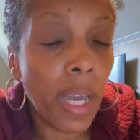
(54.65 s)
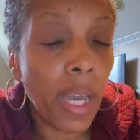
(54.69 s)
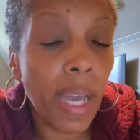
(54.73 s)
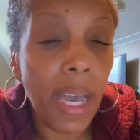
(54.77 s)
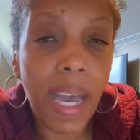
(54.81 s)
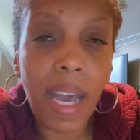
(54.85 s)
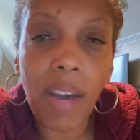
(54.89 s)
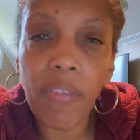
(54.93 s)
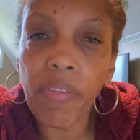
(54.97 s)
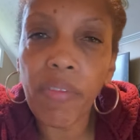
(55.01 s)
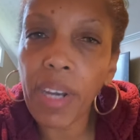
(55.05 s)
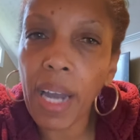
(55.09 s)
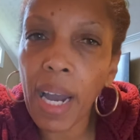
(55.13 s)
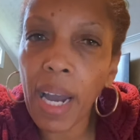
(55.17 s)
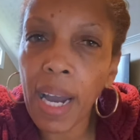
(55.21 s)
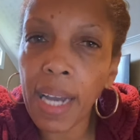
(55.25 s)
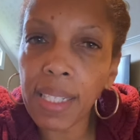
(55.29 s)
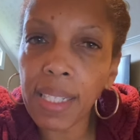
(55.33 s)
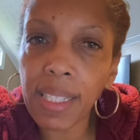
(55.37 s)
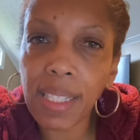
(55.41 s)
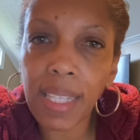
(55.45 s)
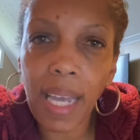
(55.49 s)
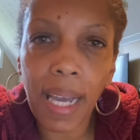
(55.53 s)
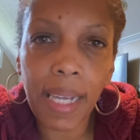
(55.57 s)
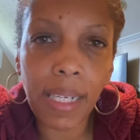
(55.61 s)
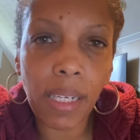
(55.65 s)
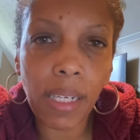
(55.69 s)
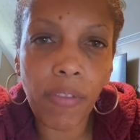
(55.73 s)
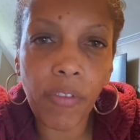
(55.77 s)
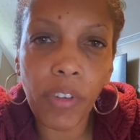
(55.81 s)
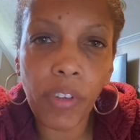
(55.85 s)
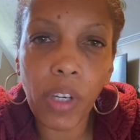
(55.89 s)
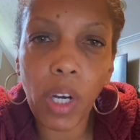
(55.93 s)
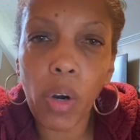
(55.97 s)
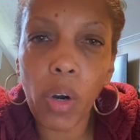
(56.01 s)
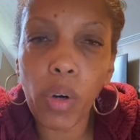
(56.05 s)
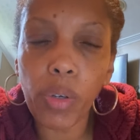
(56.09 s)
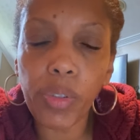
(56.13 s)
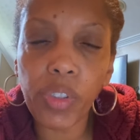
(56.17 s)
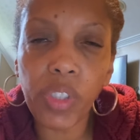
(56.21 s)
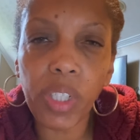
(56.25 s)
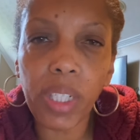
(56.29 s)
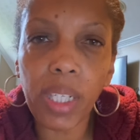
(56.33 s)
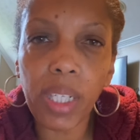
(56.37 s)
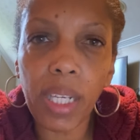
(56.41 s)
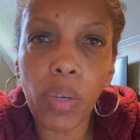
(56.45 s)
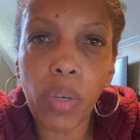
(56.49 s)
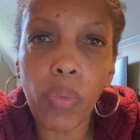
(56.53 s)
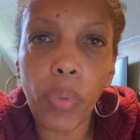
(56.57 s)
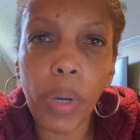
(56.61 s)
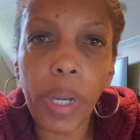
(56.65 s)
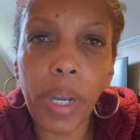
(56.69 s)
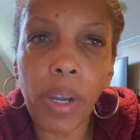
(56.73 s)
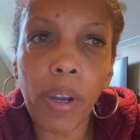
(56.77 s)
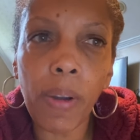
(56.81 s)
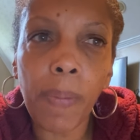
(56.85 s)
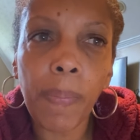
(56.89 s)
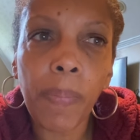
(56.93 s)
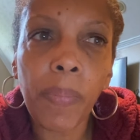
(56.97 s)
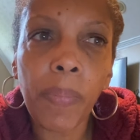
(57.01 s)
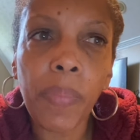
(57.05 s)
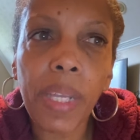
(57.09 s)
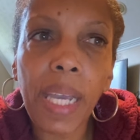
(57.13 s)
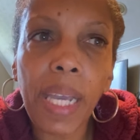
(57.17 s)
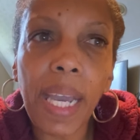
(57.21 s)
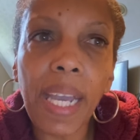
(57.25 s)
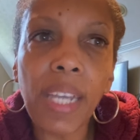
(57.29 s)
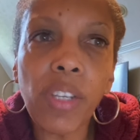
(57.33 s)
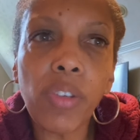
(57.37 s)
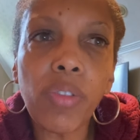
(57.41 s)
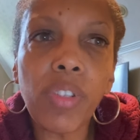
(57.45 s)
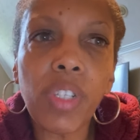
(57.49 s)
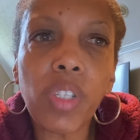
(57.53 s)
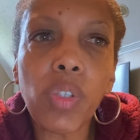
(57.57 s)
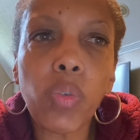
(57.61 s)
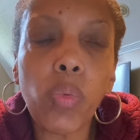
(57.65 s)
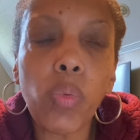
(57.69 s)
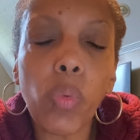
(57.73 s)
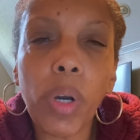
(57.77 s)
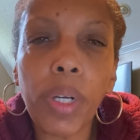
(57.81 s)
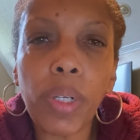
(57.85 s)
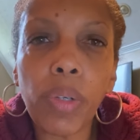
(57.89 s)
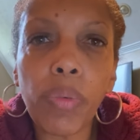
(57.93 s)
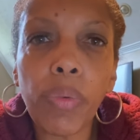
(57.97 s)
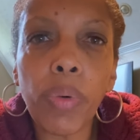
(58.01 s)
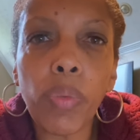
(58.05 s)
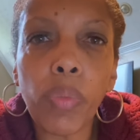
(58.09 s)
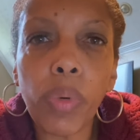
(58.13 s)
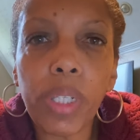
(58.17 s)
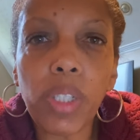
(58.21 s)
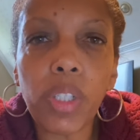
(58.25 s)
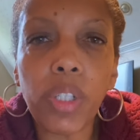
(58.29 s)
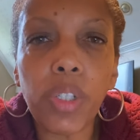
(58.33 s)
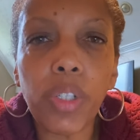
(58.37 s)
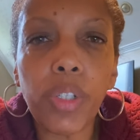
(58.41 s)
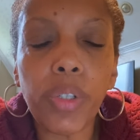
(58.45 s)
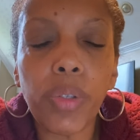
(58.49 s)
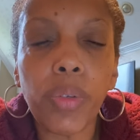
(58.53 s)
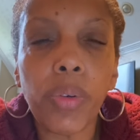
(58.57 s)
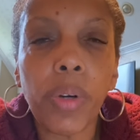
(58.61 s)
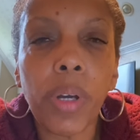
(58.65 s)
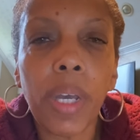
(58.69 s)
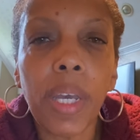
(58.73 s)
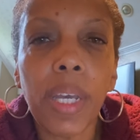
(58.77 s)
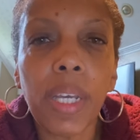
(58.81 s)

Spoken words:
have not signed up for coaching anywhere, and you're just wondering what to do.